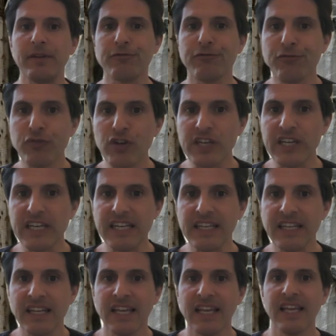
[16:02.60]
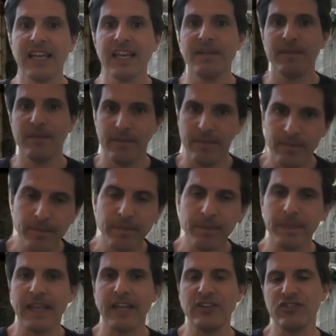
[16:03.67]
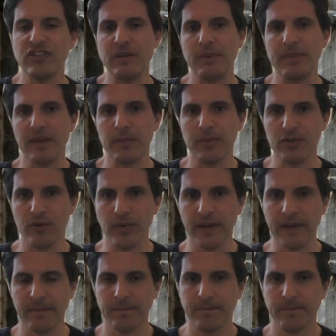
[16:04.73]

freed, and you see what they were doing.